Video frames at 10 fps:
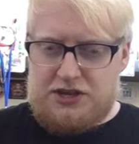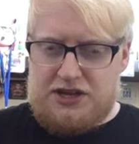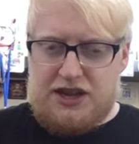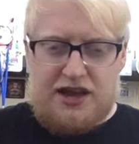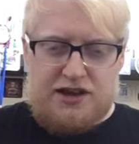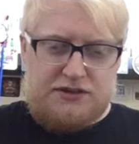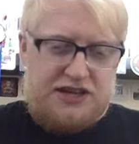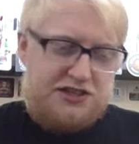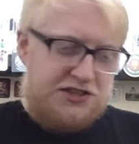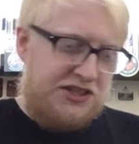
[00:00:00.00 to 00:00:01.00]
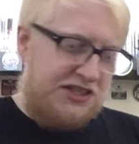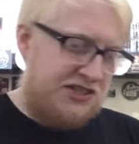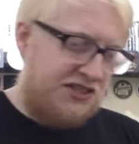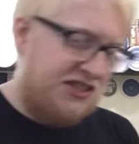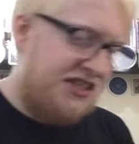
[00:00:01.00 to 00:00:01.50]
yeah, it's
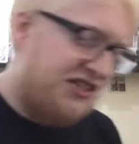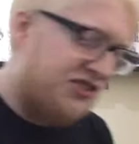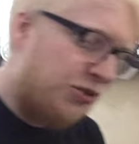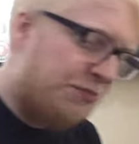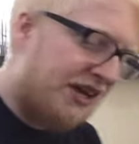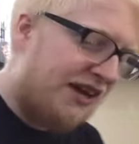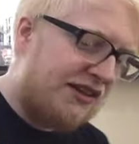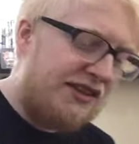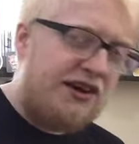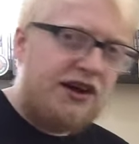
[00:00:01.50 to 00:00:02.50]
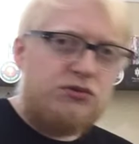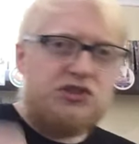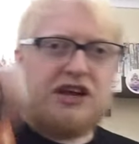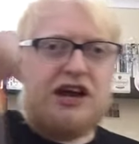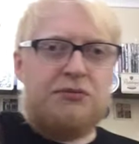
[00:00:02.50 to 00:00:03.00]
a seasonal beer that I
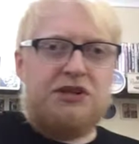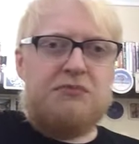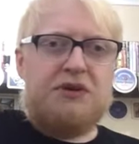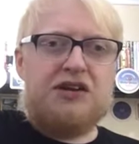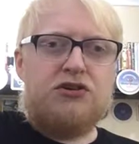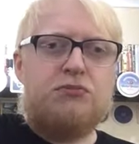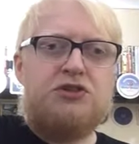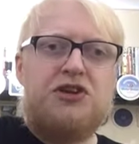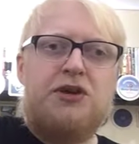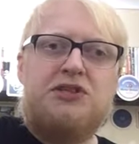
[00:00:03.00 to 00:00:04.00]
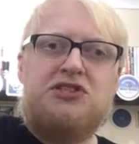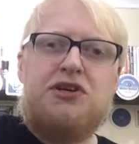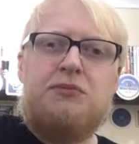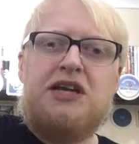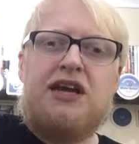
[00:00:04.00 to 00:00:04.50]
would happily pick up time and
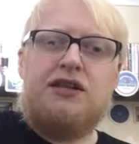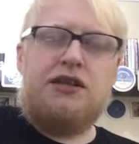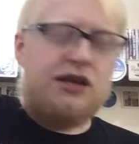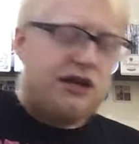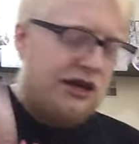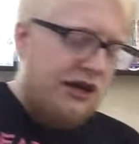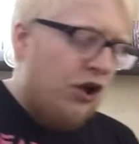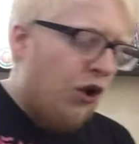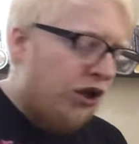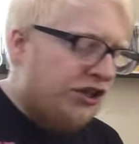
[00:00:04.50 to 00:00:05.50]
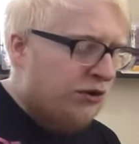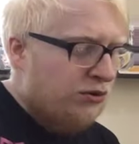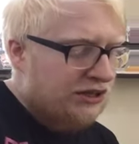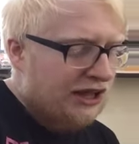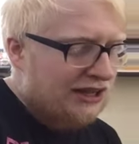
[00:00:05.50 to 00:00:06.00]
time again.
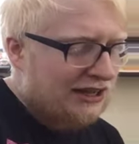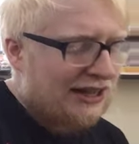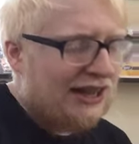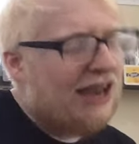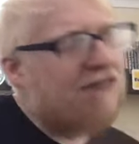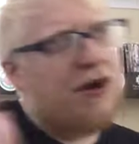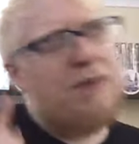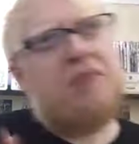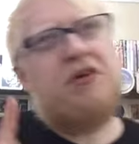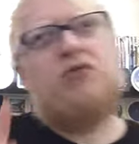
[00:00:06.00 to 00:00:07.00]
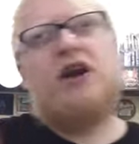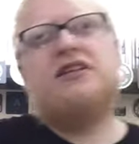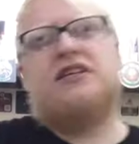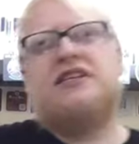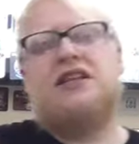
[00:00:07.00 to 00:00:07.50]
Although, if I remember
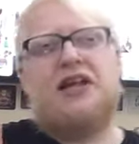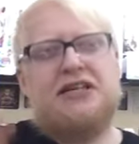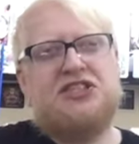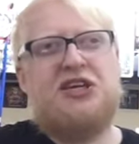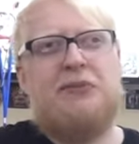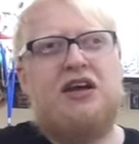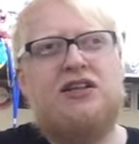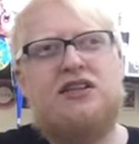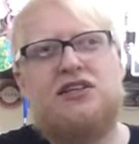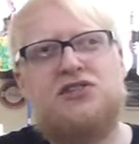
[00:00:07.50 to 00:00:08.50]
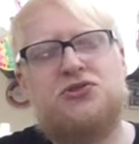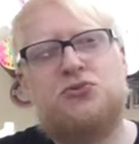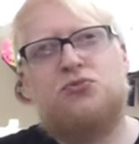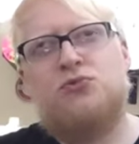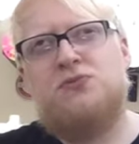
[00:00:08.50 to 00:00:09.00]
correctly, the last time I had
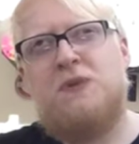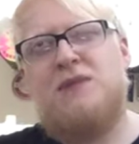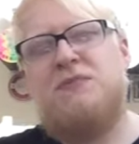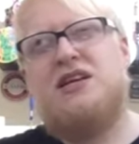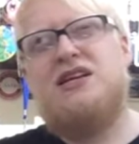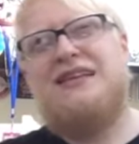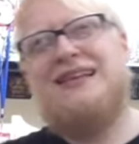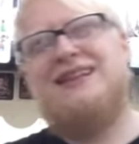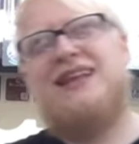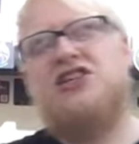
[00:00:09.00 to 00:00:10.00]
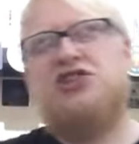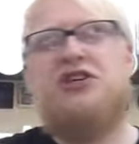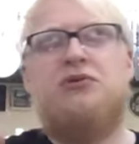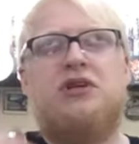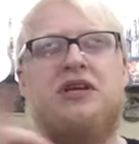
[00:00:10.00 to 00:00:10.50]
this was maybe last
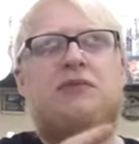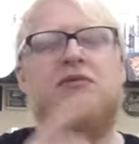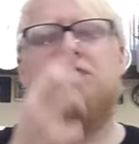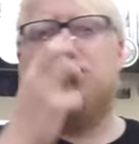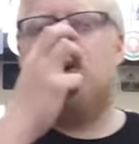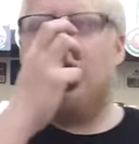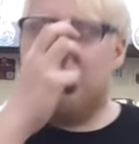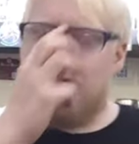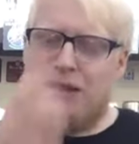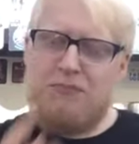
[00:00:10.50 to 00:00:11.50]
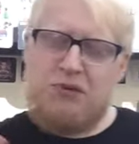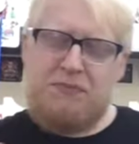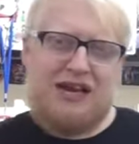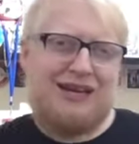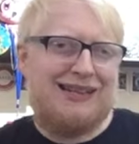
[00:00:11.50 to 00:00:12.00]
year or the year before, and I remember
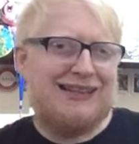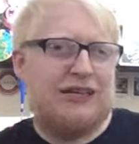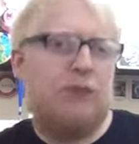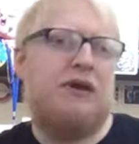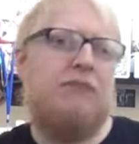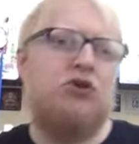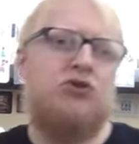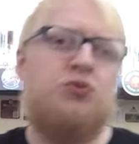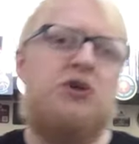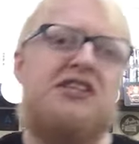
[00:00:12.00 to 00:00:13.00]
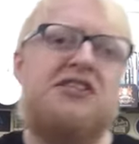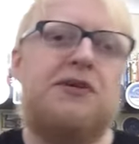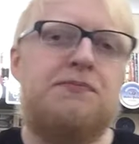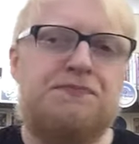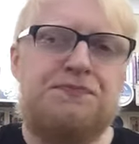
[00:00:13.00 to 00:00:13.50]
it being a little bit more sweeter.